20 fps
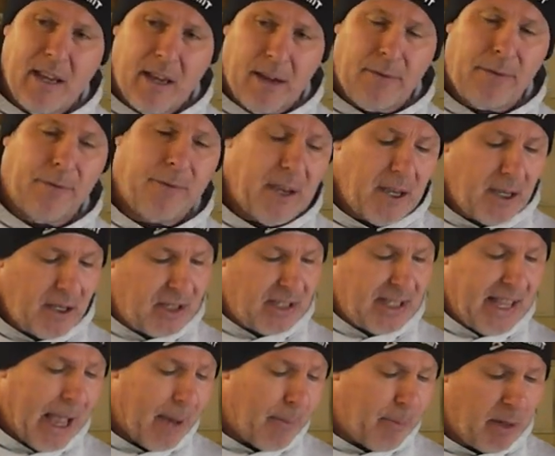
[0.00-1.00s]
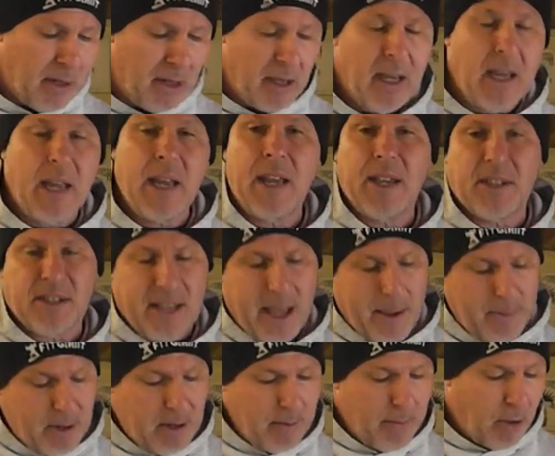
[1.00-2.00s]
and feet snapping
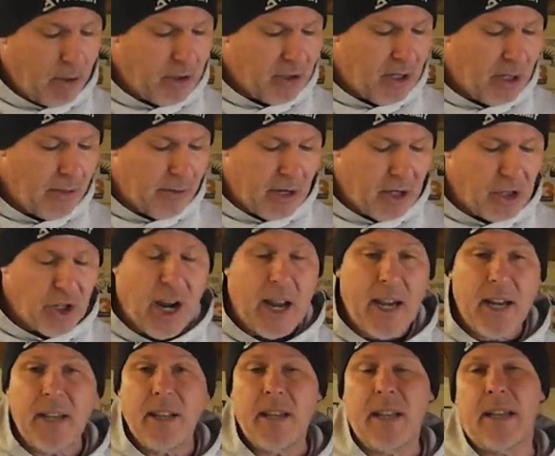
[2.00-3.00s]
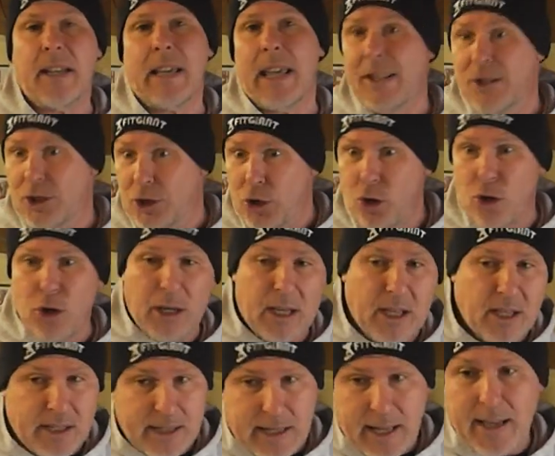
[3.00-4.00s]
in posterior chain in
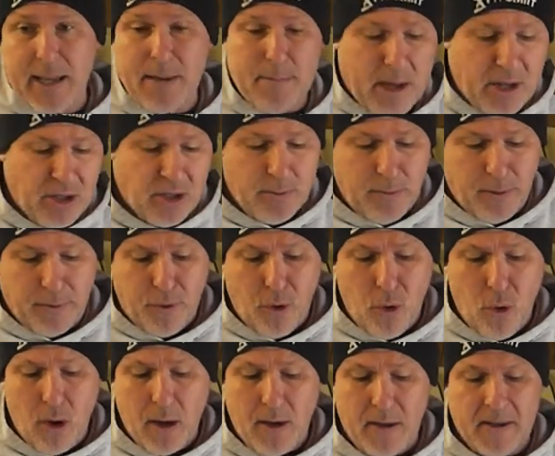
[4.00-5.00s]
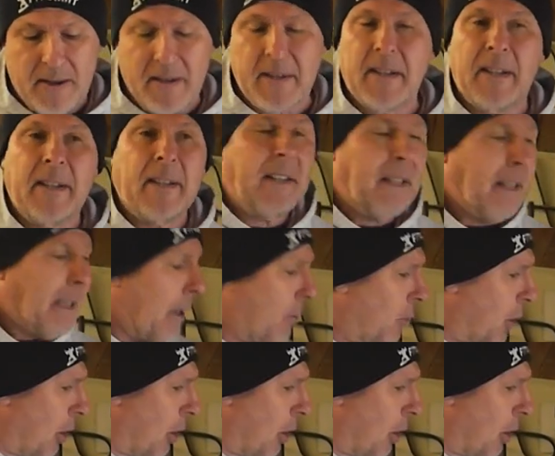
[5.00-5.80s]
circuits, like I mentioned before. And